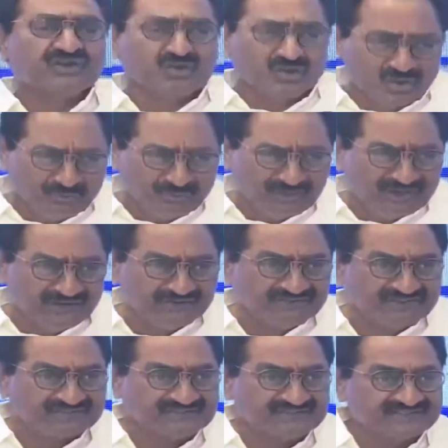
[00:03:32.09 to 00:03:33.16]
Do you believe
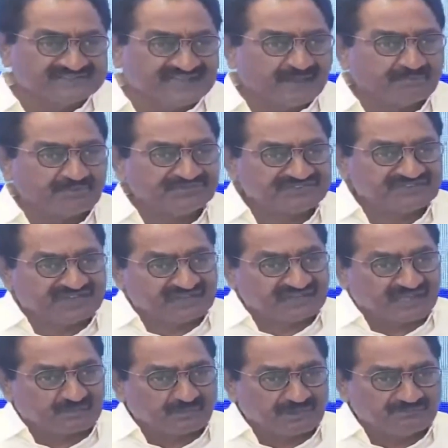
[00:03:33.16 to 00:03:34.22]
that this happens in a
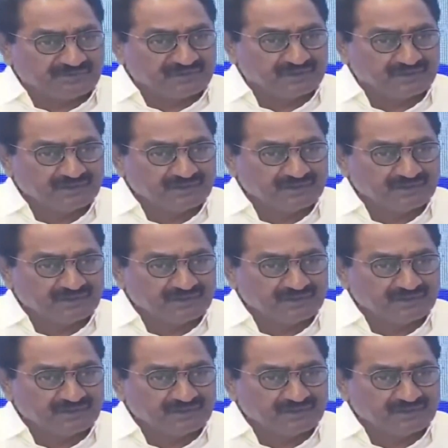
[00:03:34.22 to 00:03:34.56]
normal way?